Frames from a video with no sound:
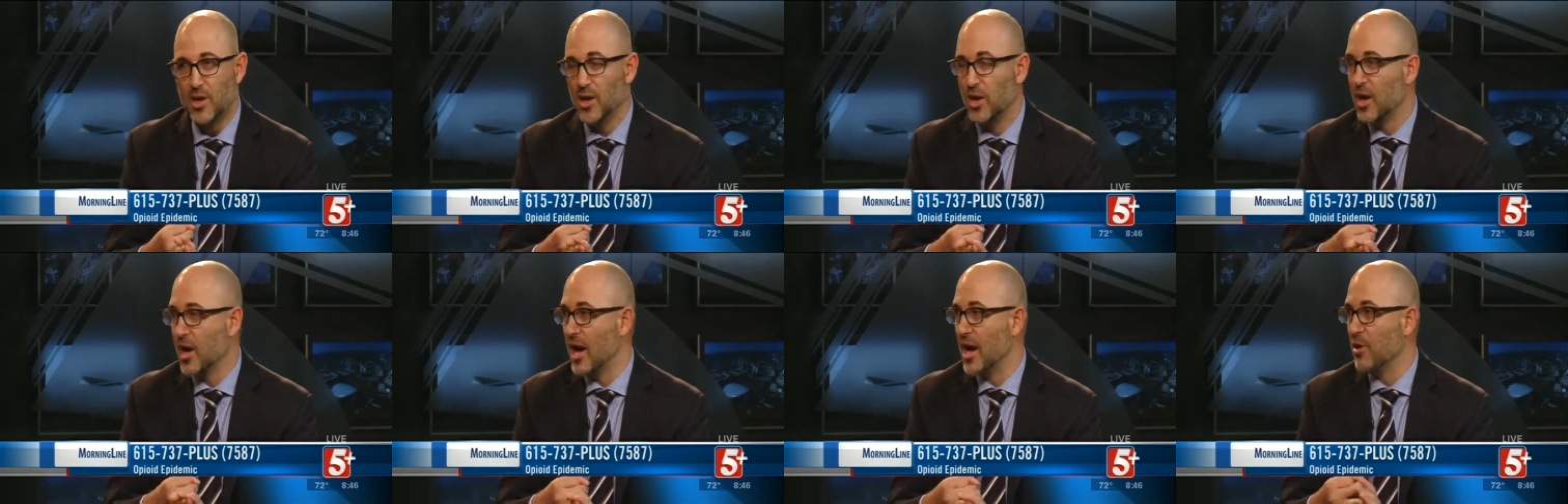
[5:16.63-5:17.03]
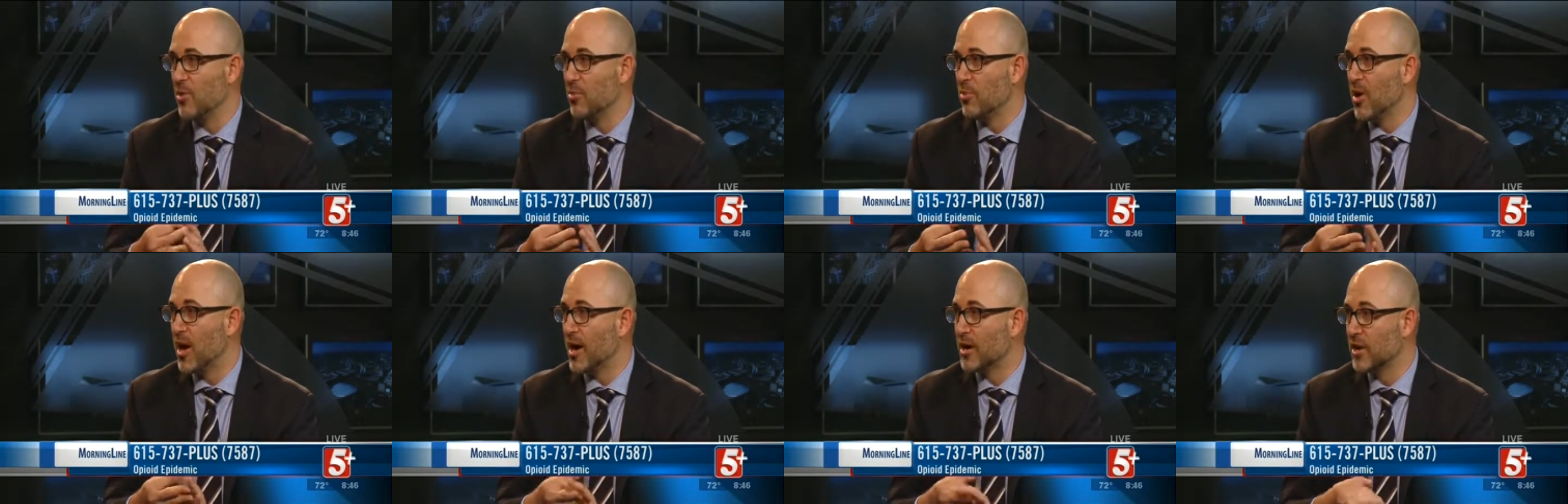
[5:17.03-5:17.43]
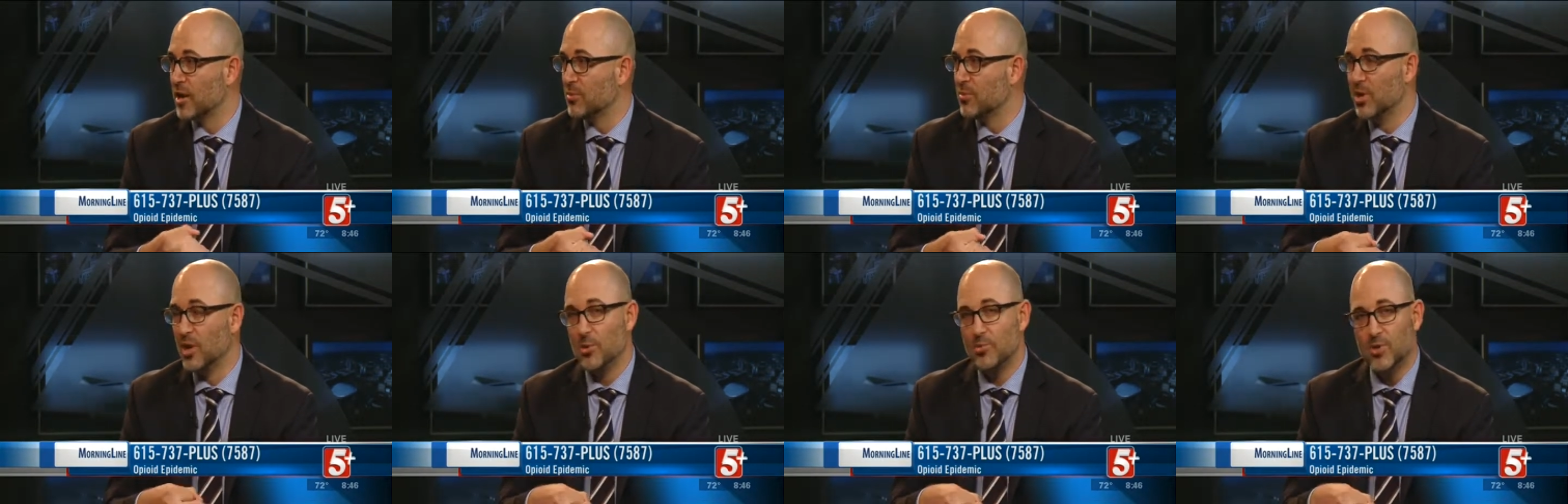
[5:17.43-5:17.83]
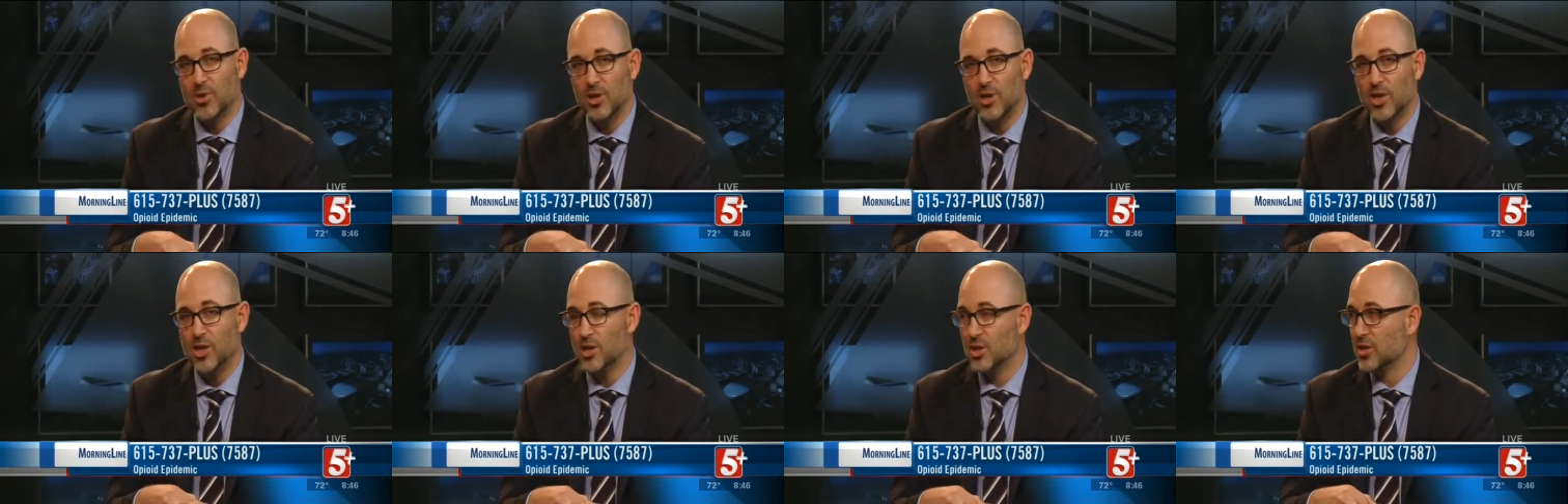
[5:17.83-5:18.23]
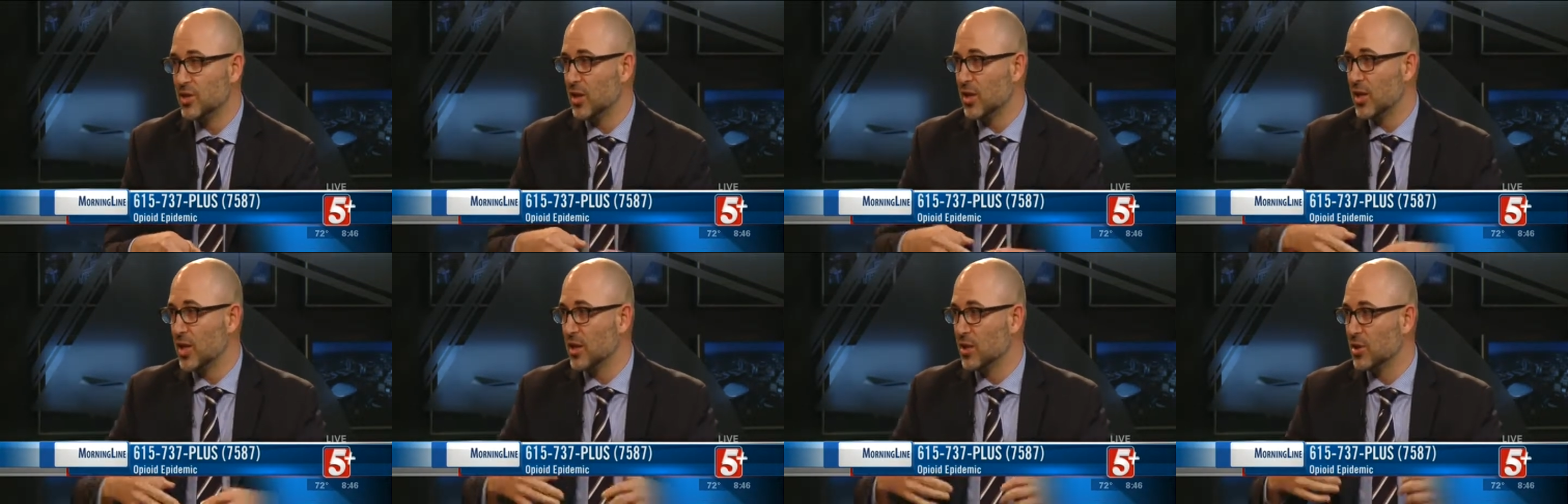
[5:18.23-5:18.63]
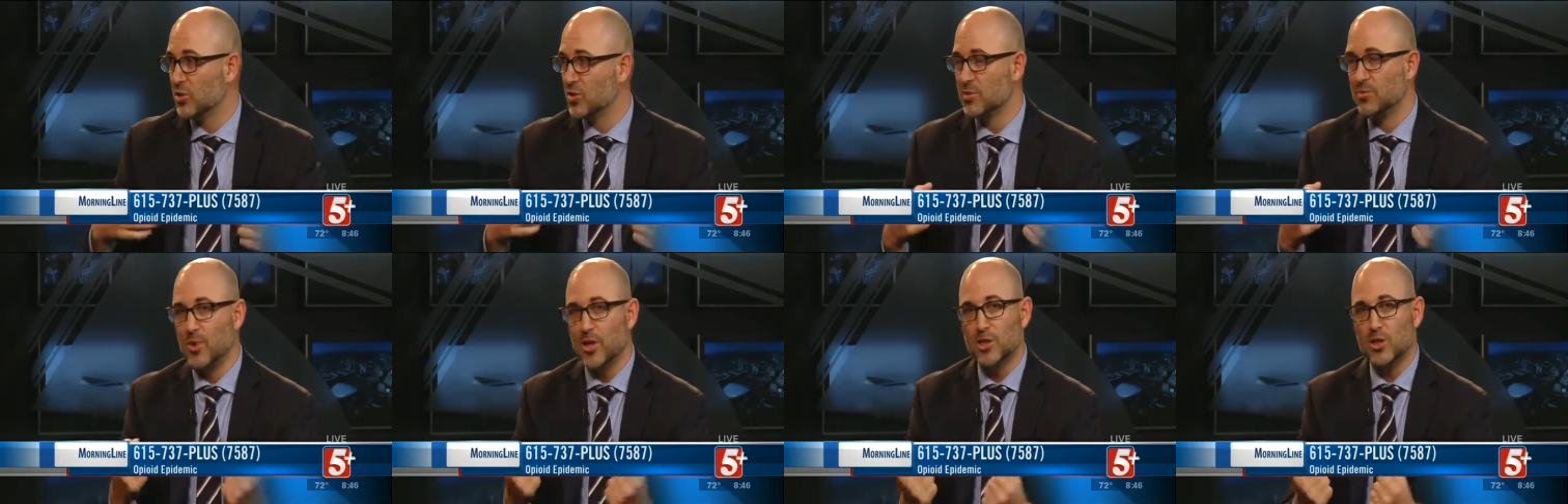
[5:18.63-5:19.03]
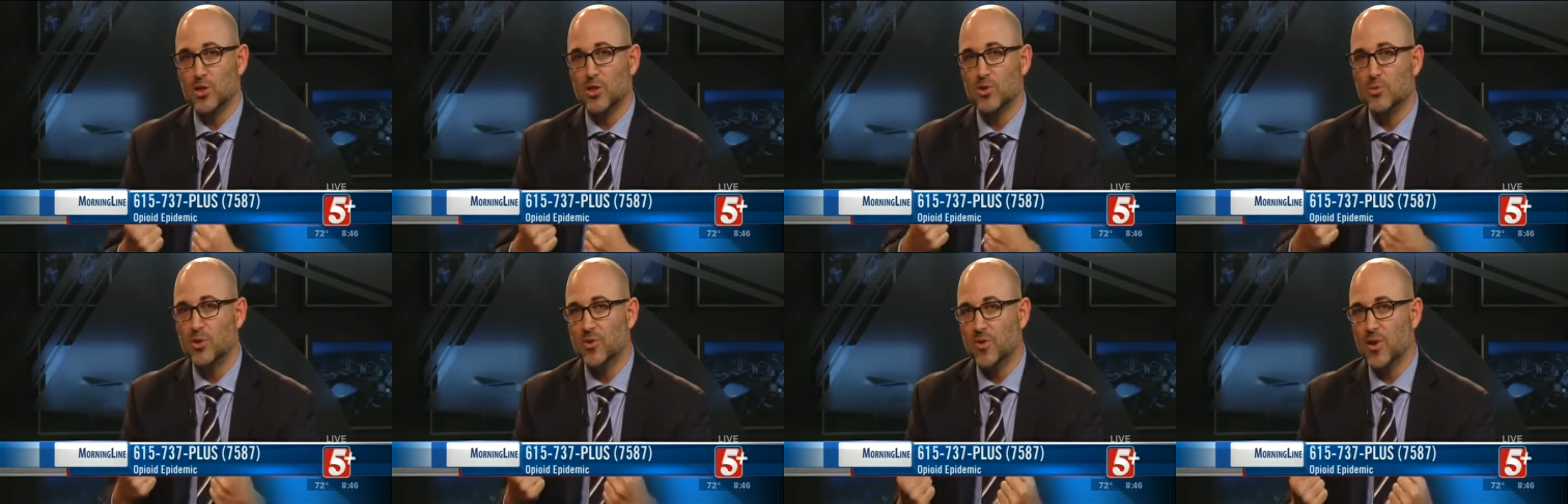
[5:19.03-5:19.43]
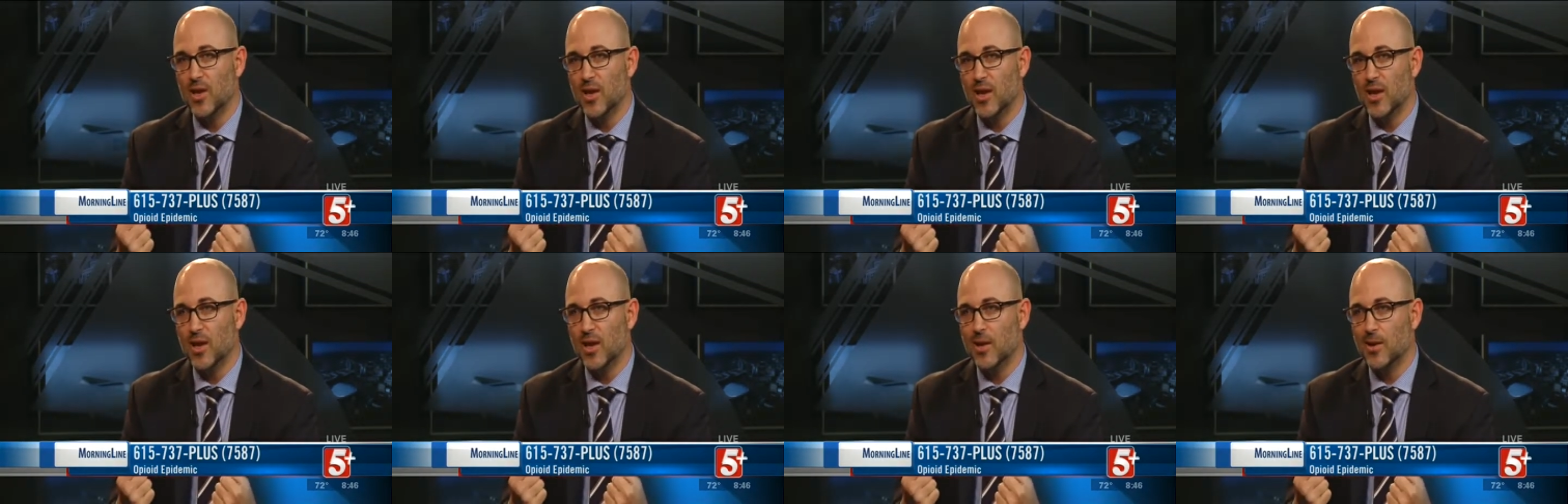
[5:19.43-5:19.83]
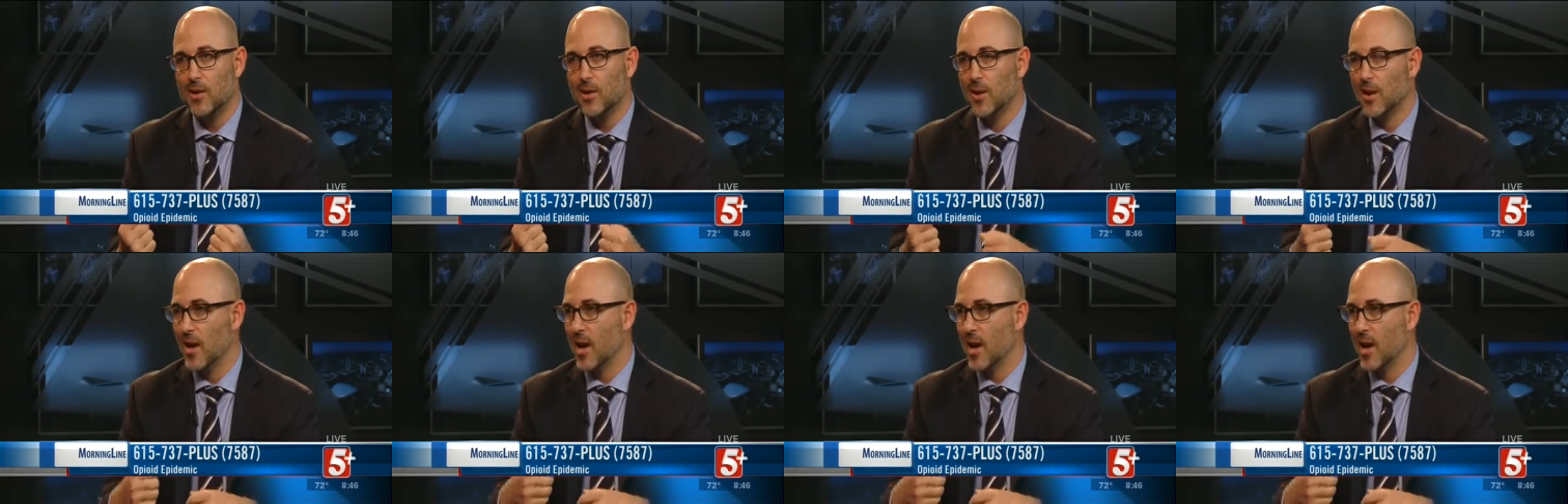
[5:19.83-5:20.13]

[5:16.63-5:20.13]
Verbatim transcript: and chiropractic manipulation to get those muscles moving again.